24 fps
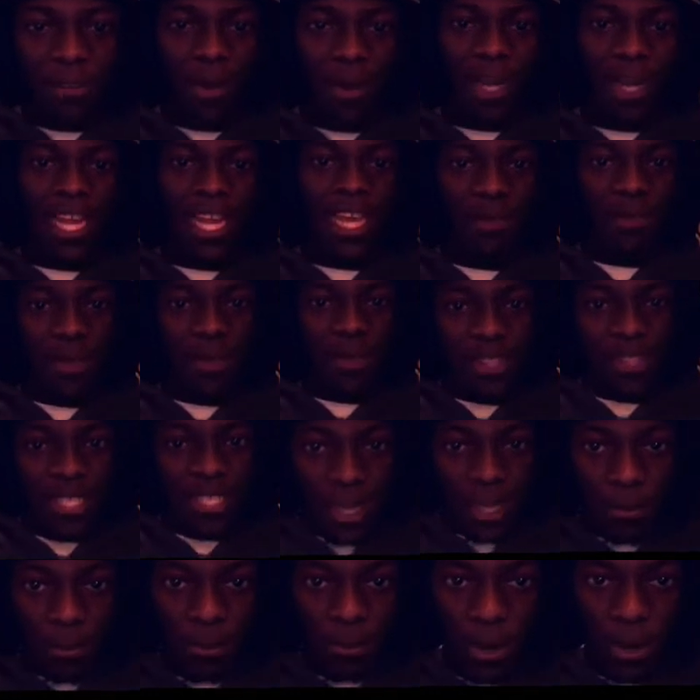my name is
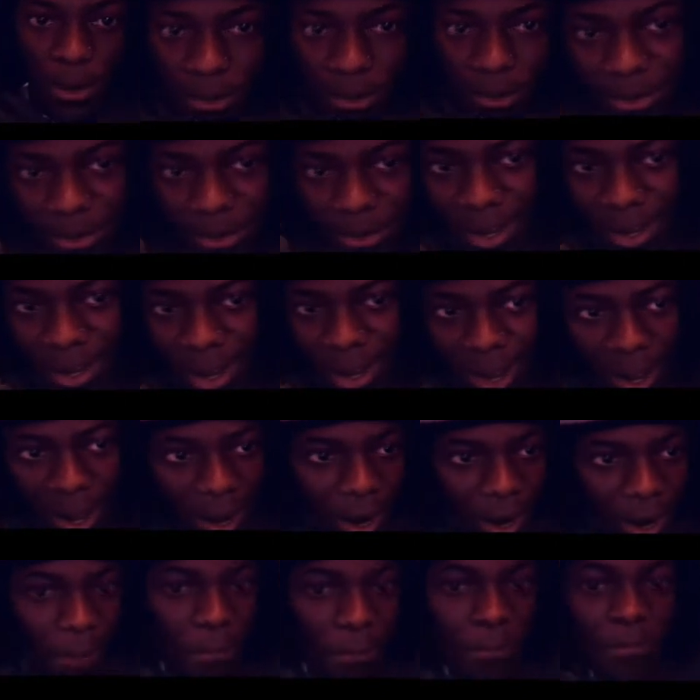Tempo.
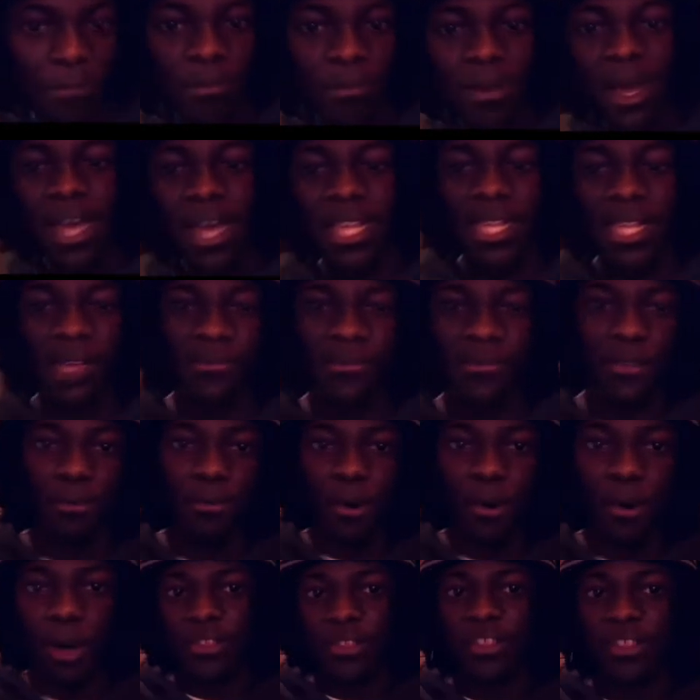I live in
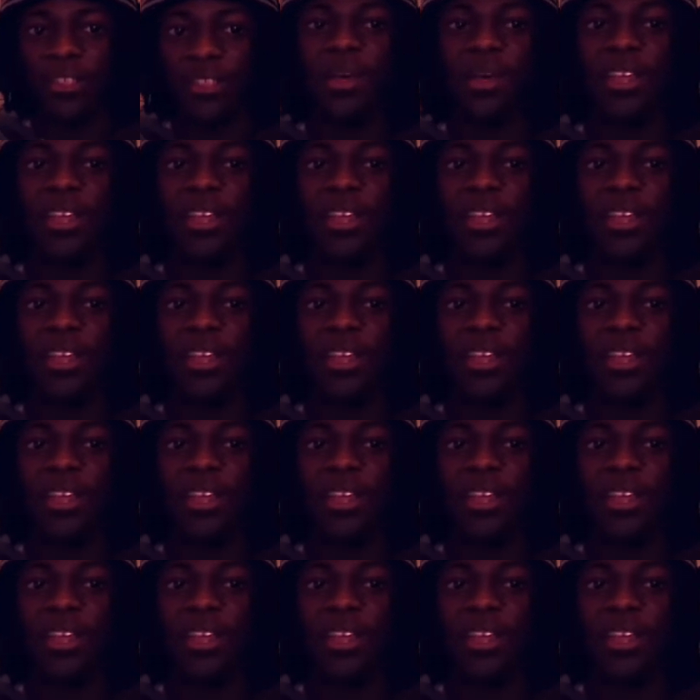Boston,